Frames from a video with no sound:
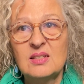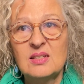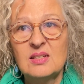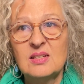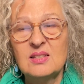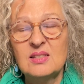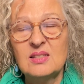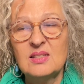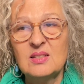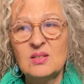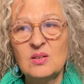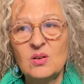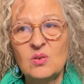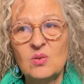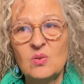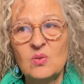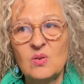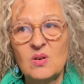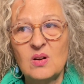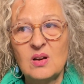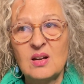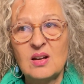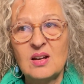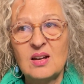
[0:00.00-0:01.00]

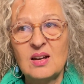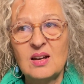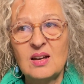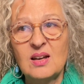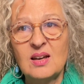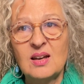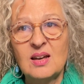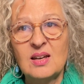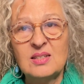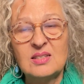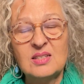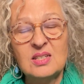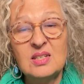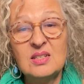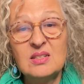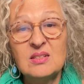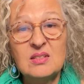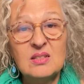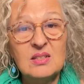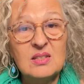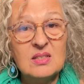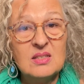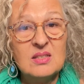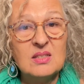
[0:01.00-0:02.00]
So I teach
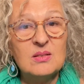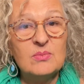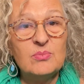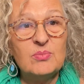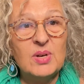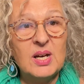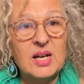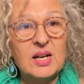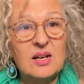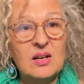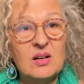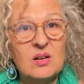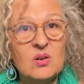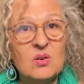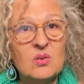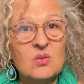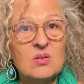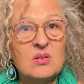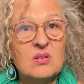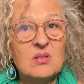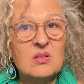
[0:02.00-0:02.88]
this about,